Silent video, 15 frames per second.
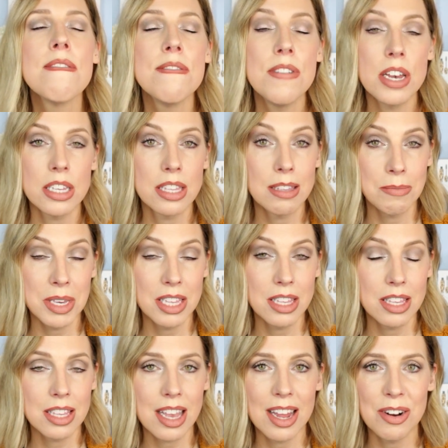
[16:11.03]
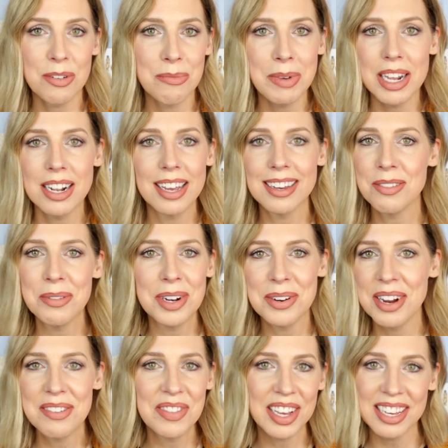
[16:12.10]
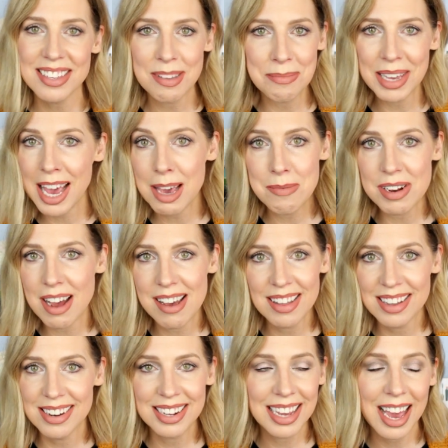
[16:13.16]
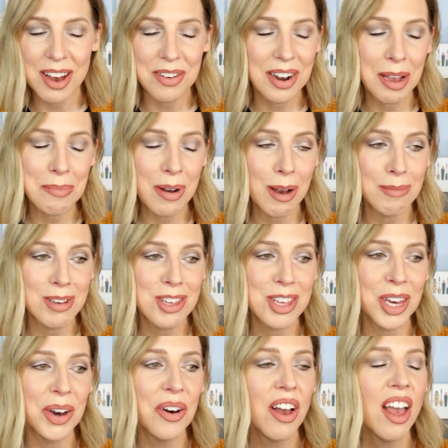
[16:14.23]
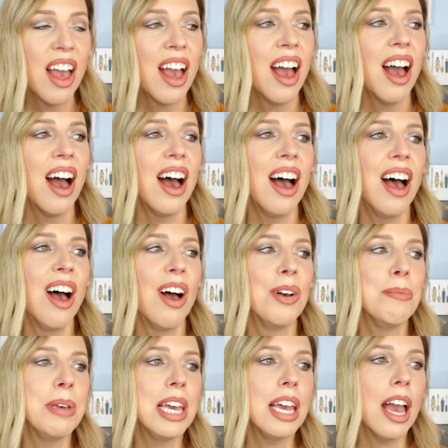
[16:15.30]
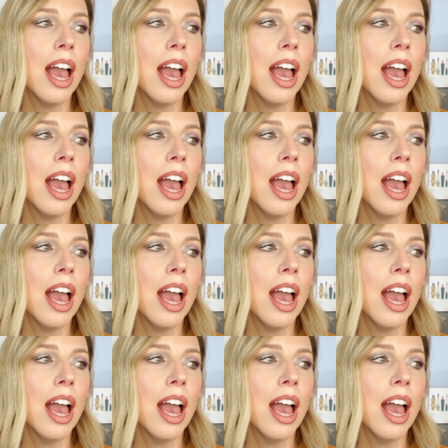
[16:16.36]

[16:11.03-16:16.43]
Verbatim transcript: investments i don't mean like we don't have like some cayman island account i promise you um,